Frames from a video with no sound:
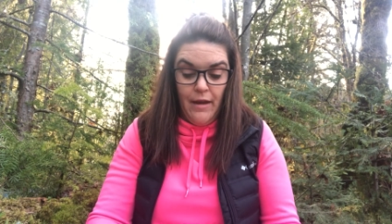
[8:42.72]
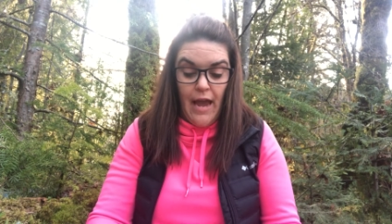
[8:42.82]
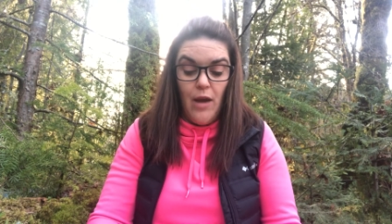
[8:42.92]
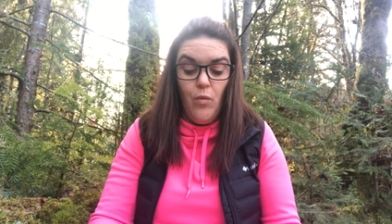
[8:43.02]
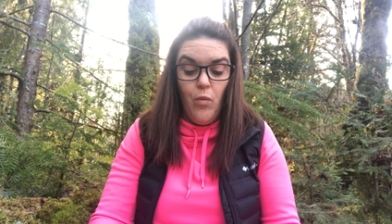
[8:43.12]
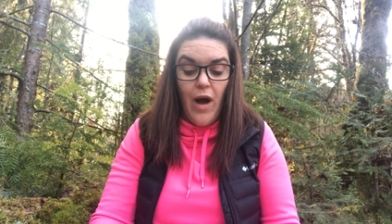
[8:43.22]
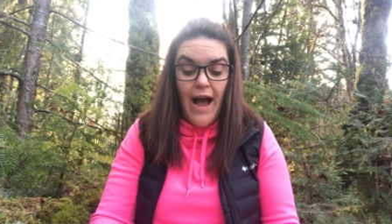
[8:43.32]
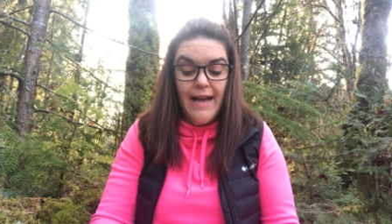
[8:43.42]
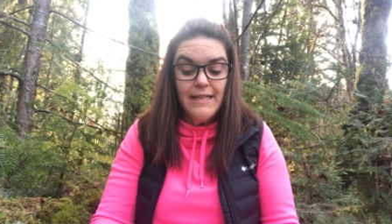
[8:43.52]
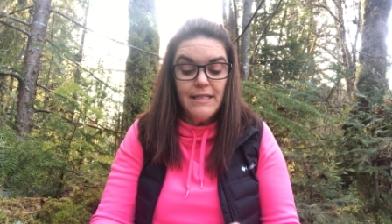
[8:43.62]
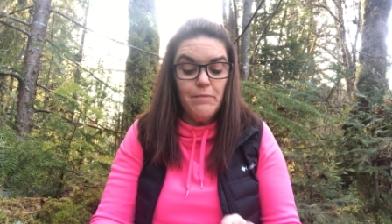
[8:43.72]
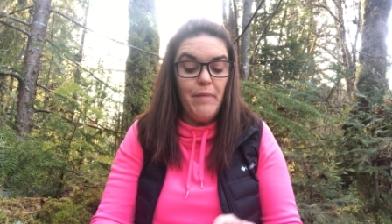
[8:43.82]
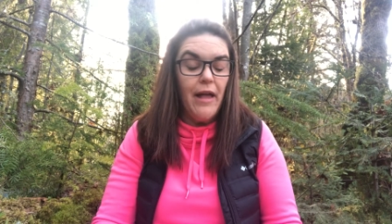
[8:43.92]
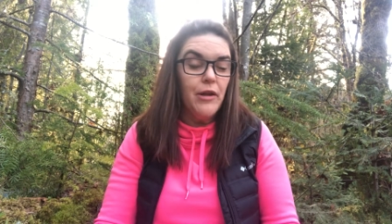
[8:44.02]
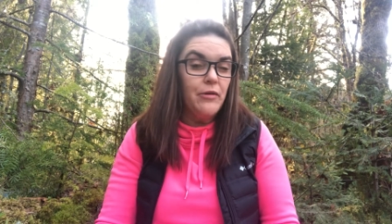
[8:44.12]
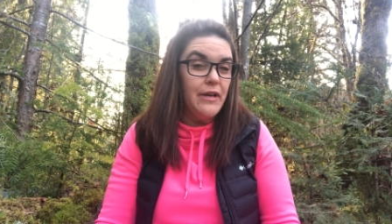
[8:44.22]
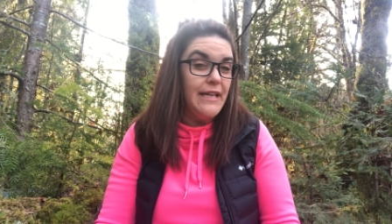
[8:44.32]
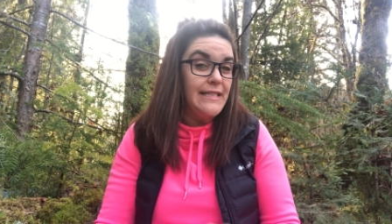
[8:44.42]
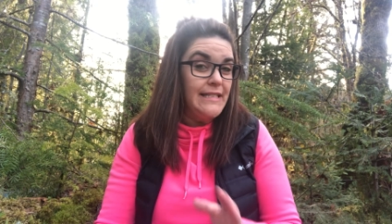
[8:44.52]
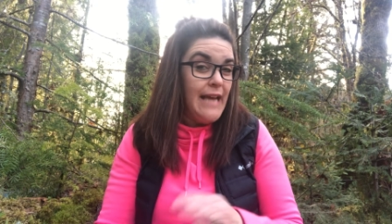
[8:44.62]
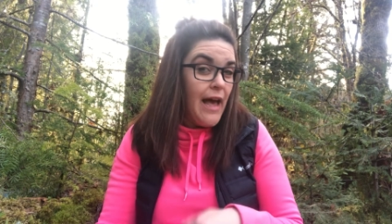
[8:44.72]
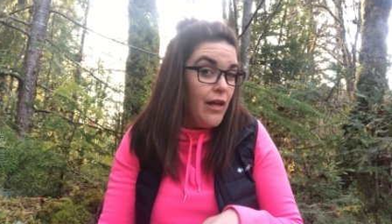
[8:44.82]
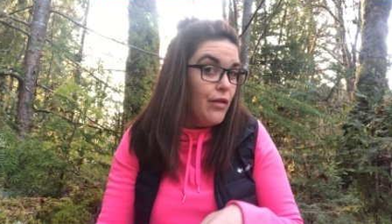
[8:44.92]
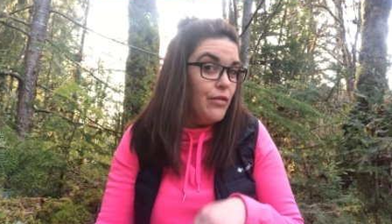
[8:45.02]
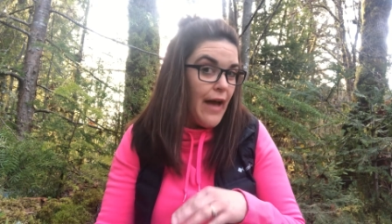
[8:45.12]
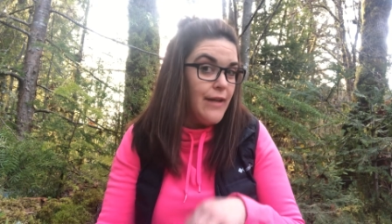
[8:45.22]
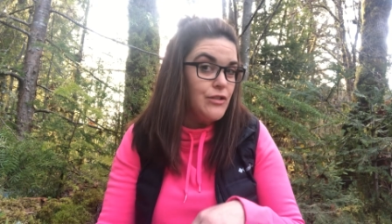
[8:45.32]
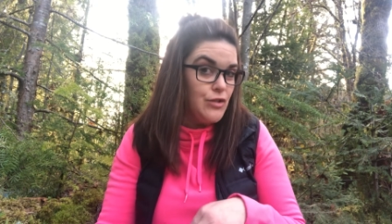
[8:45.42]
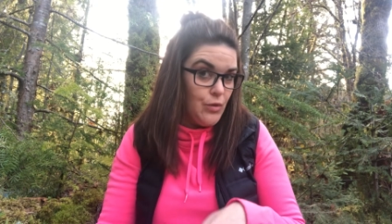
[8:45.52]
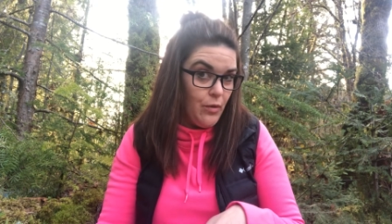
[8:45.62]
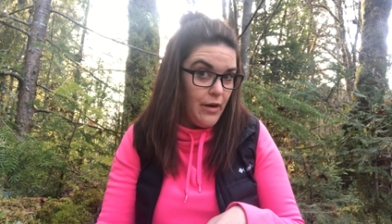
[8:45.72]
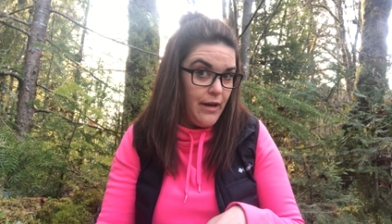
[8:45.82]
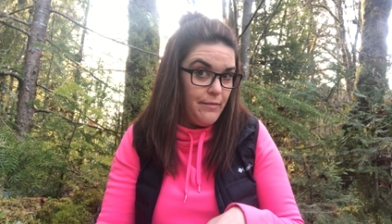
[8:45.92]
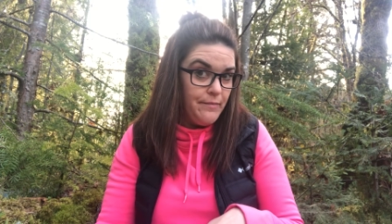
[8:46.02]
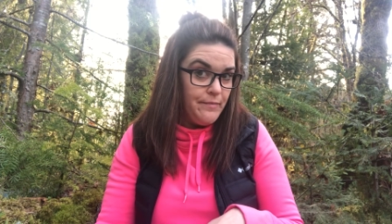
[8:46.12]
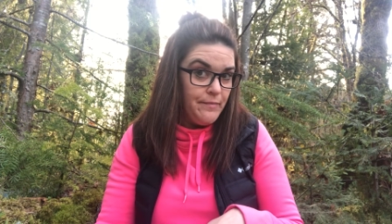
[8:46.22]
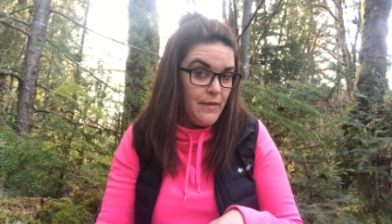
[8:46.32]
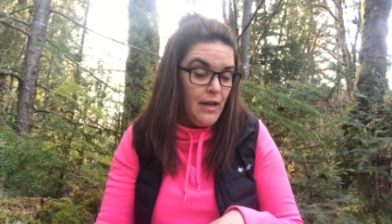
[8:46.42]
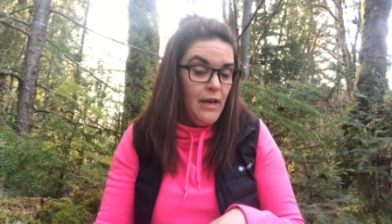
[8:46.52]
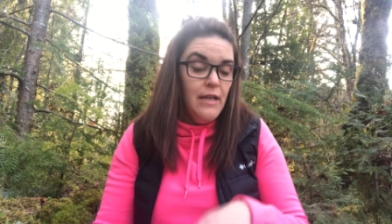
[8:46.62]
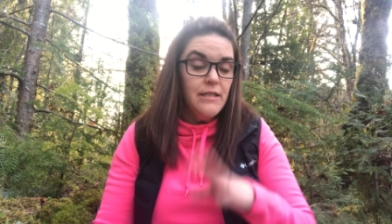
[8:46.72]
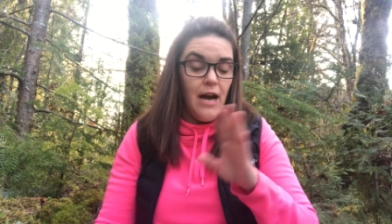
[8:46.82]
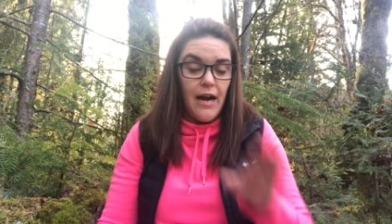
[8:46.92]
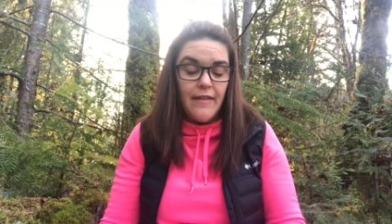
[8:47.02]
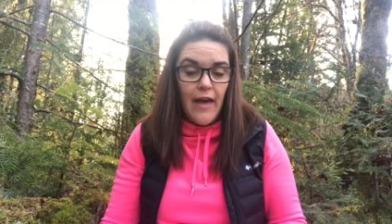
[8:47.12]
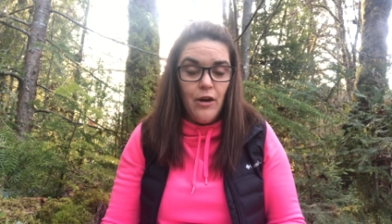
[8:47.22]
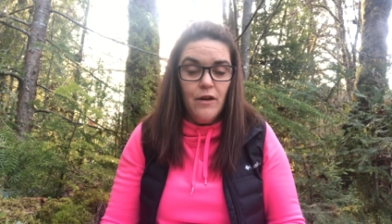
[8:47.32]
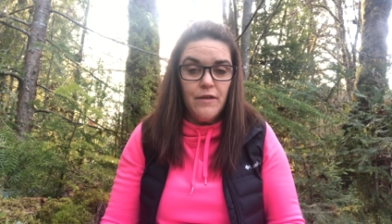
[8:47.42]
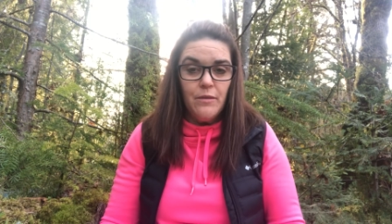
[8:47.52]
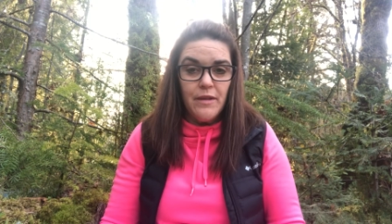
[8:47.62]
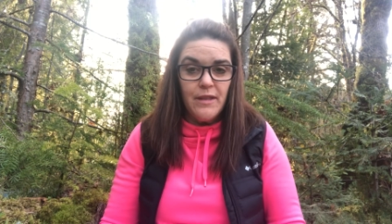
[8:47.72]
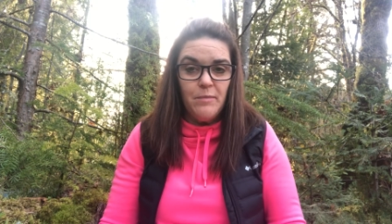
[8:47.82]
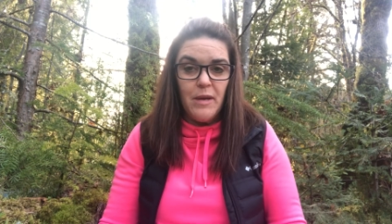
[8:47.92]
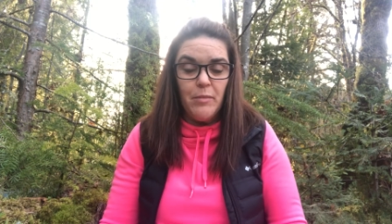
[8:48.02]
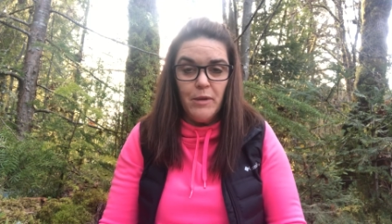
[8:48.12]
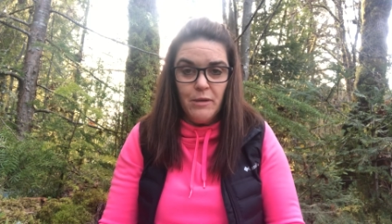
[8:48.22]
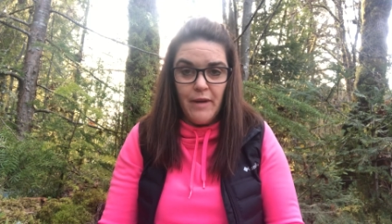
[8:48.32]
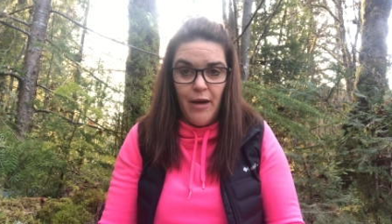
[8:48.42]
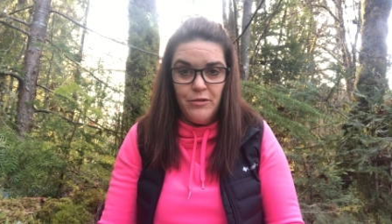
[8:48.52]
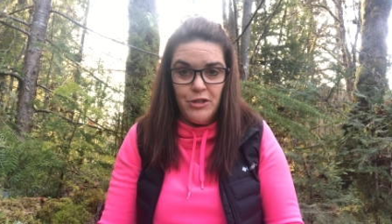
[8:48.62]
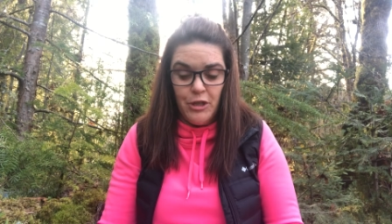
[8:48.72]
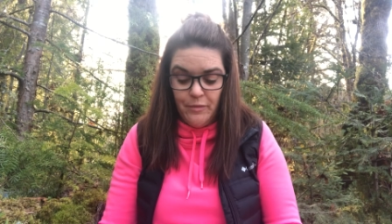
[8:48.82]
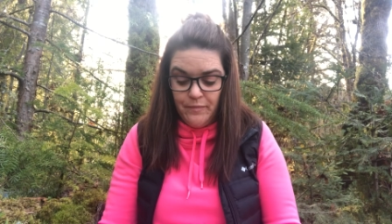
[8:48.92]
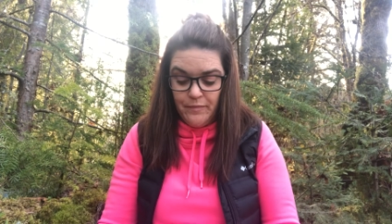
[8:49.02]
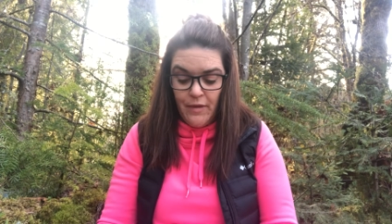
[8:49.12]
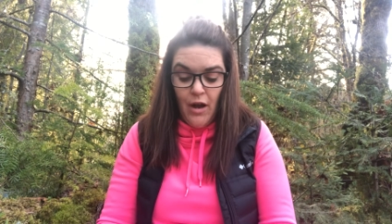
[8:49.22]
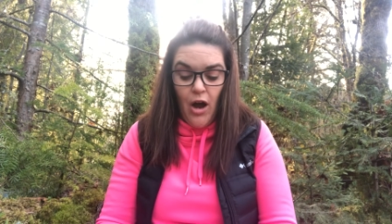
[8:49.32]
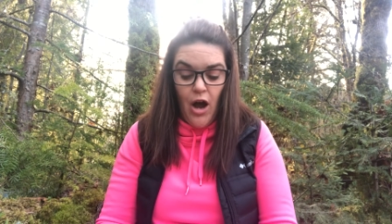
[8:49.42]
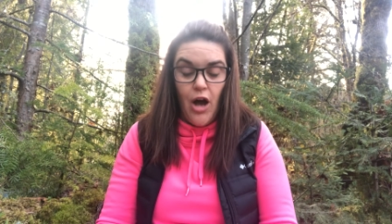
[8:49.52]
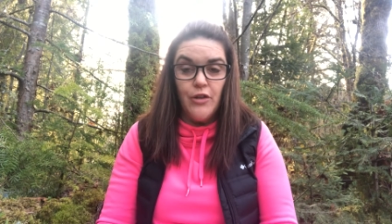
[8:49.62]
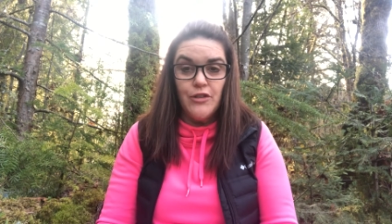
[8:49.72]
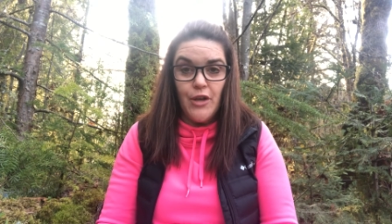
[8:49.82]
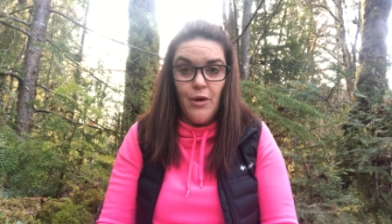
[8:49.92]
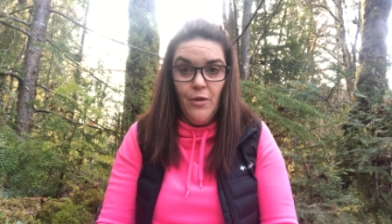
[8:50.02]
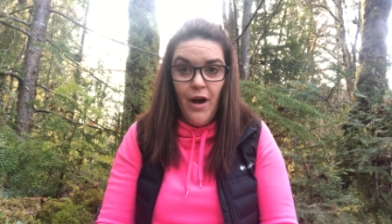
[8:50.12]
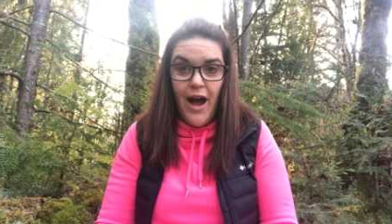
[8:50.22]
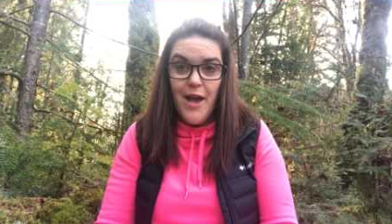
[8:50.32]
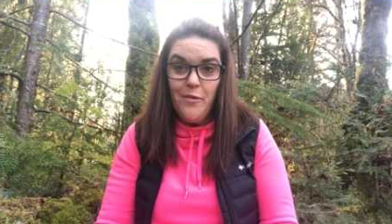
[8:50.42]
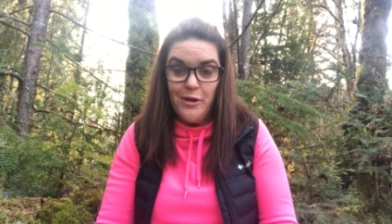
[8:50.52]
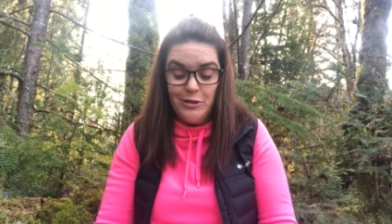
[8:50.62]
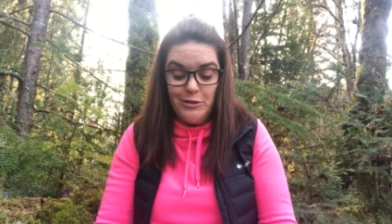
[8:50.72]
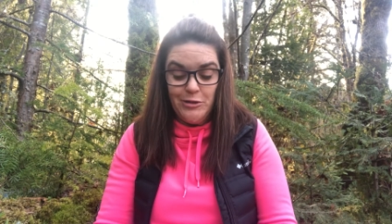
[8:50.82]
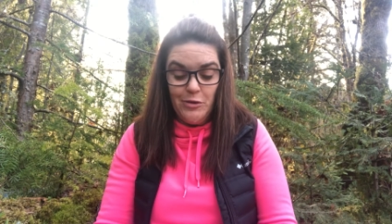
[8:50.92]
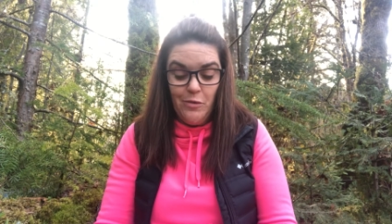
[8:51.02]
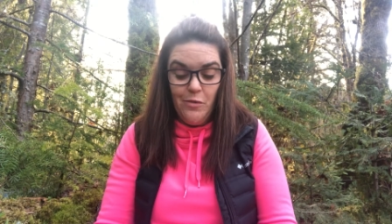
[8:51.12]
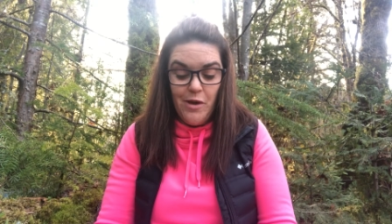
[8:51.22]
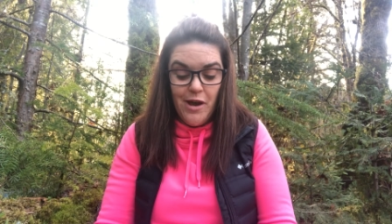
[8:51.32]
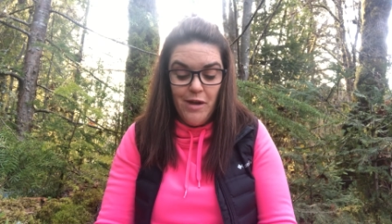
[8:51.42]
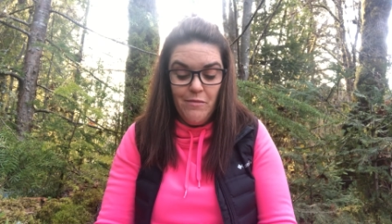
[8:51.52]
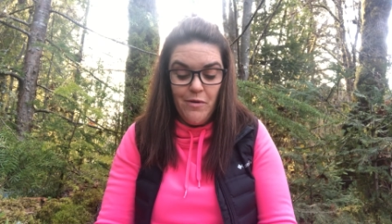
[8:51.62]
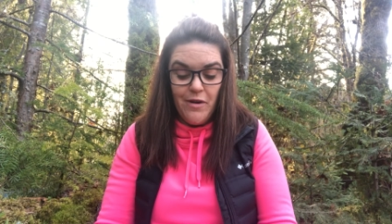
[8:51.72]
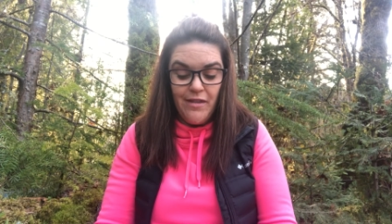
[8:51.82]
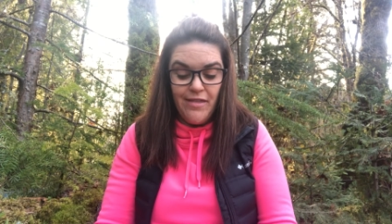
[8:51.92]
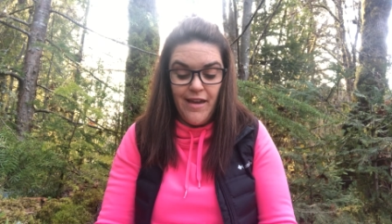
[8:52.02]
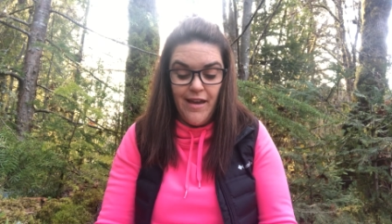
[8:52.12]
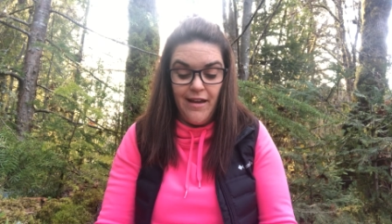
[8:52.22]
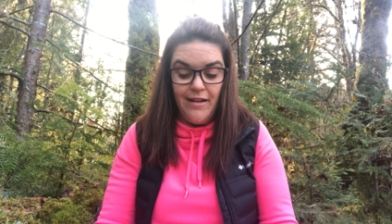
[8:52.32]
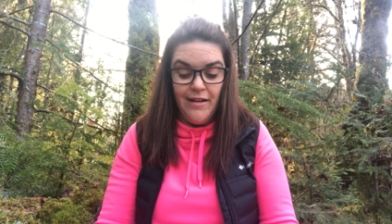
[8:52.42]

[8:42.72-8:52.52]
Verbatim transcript: And why did Pellegrina tell that story? Talk that over with the people around you. Also, I want you to do one more thing.